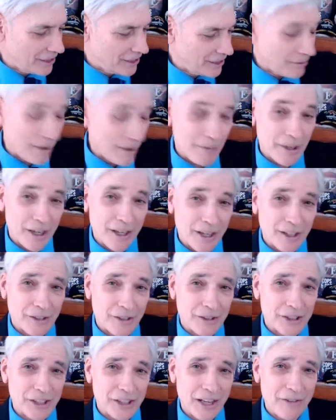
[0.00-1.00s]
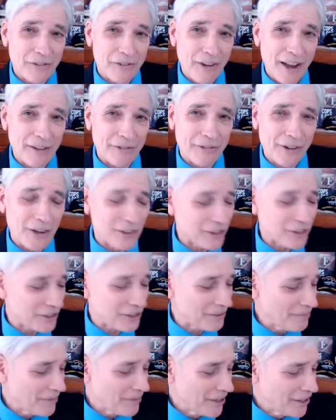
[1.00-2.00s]
You remember her, Christine Fang,
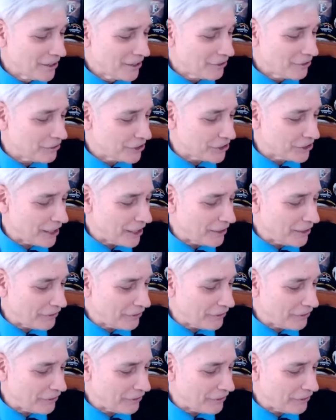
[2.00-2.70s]
folks? Christine